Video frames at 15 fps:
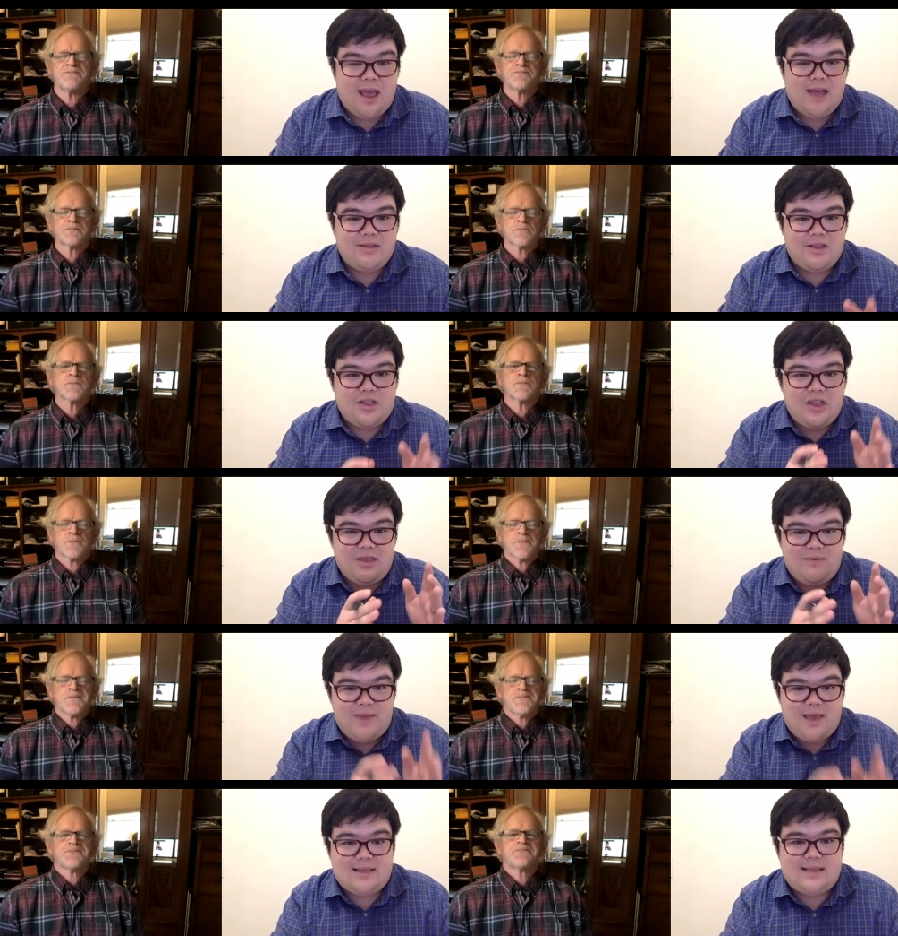Speaker 1: and the thing
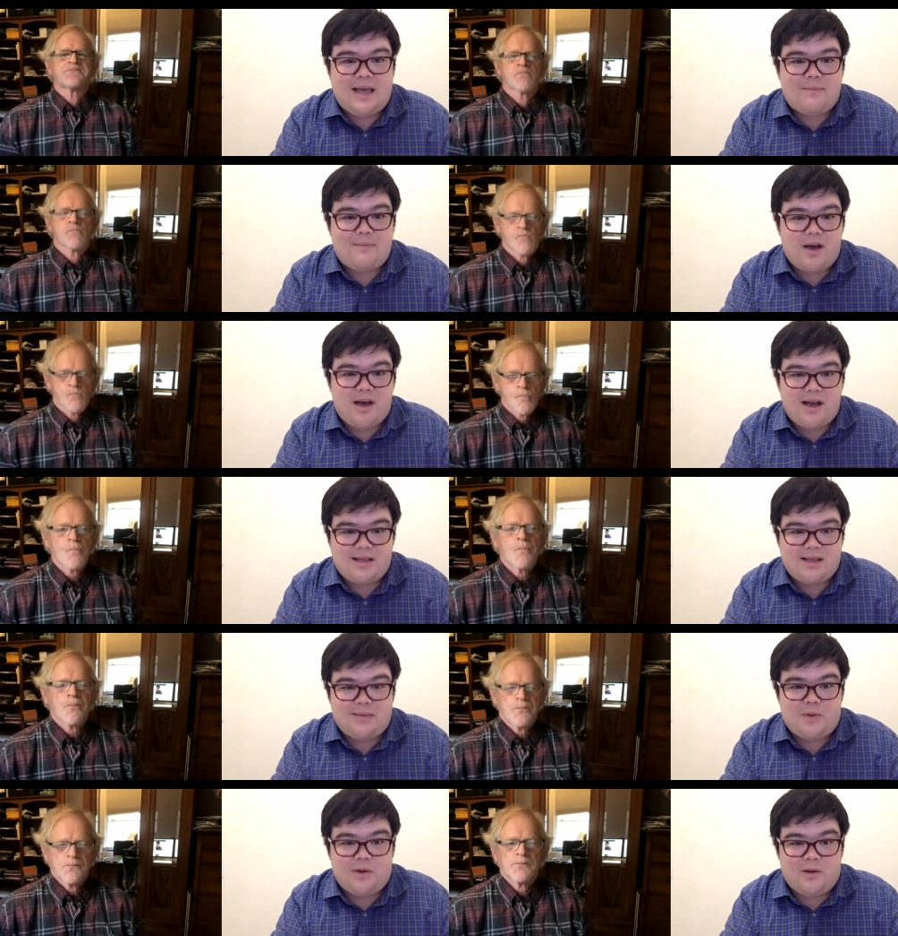that makes that
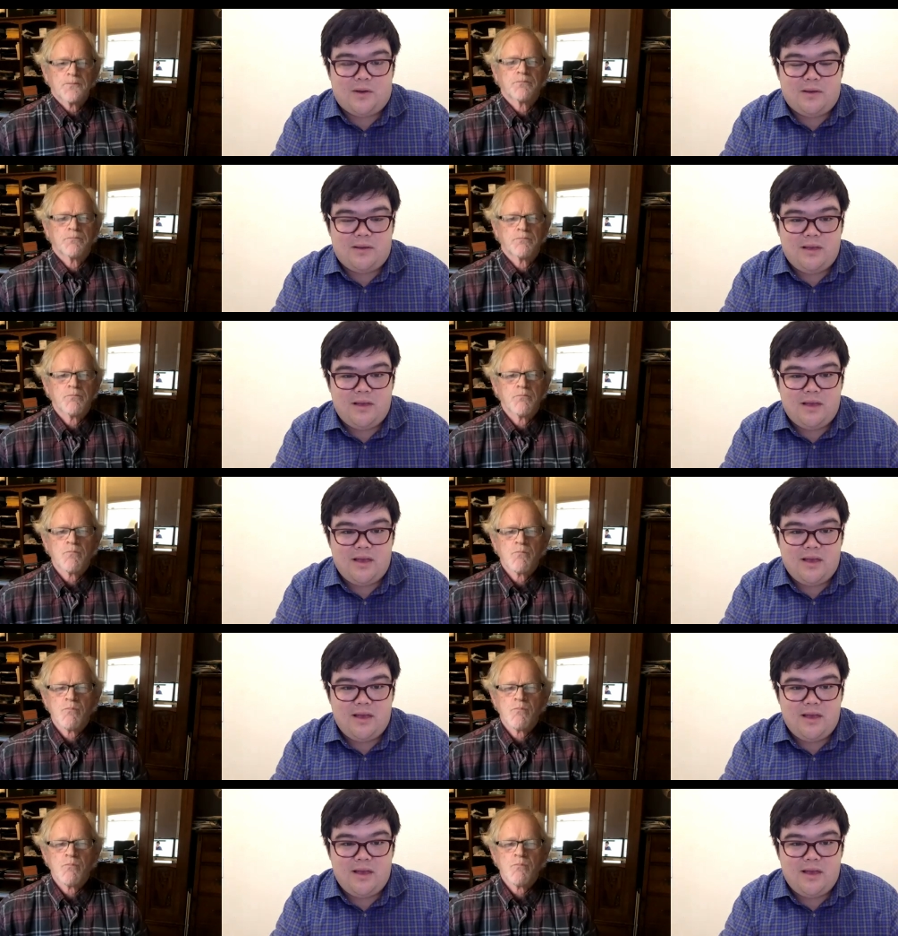possible,